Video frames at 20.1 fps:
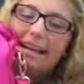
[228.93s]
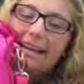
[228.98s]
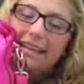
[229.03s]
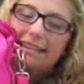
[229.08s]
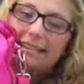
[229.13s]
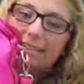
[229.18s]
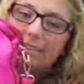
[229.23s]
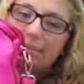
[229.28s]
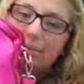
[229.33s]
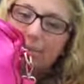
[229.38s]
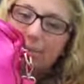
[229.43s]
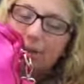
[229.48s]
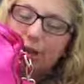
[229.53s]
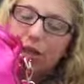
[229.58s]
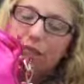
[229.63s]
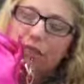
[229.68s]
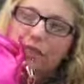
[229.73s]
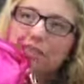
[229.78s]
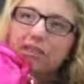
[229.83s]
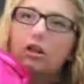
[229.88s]
It's this
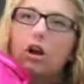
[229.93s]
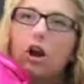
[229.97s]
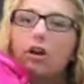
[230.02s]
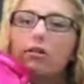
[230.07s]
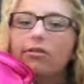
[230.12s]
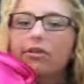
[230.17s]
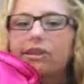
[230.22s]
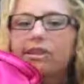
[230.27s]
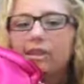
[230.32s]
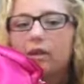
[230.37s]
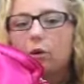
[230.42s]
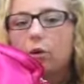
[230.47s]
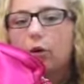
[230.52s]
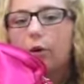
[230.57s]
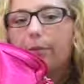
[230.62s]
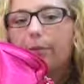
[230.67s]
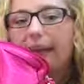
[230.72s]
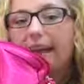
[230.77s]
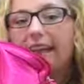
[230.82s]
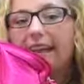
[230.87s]
purse. It's called the
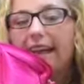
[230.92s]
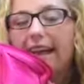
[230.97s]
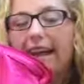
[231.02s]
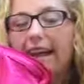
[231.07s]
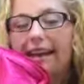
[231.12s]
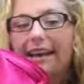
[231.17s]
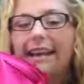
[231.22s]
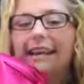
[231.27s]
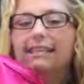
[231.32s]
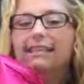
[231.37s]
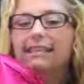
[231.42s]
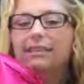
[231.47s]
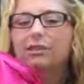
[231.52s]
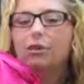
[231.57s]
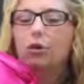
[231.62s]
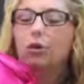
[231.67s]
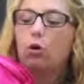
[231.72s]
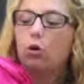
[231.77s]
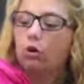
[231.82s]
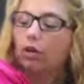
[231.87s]
Sorbet, and it's in
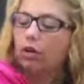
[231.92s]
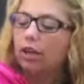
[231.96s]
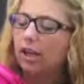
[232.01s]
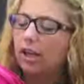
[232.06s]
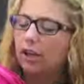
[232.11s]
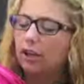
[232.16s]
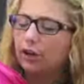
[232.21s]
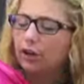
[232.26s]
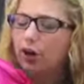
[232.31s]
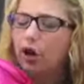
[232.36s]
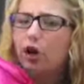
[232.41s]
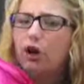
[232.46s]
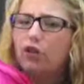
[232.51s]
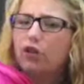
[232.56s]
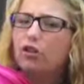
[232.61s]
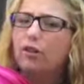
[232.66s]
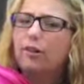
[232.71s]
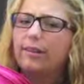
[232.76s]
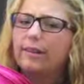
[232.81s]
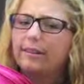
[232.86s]
a coral color,
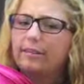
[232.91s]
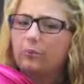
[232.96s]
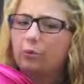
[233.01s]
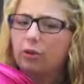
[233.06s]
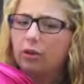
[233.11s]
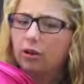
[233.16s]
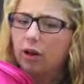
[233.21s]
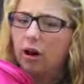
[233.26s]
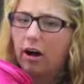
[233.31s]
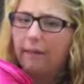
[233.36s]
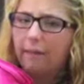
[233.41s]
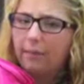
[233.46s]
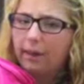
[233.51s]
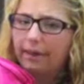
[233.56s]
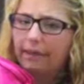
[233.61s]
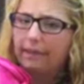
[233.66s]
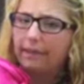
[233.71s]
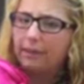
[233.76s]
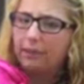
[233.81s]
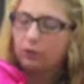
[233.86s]
though it is more hot
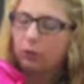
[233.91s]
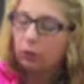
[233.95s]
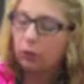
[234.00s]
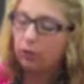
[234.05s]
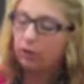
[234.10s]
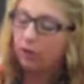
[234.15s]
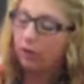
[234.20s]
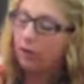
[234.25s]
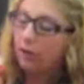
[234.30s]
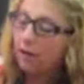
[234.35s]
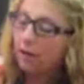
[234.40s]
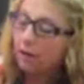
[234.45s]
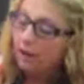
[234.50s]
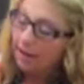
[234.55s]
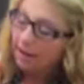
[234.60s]
pink than coral.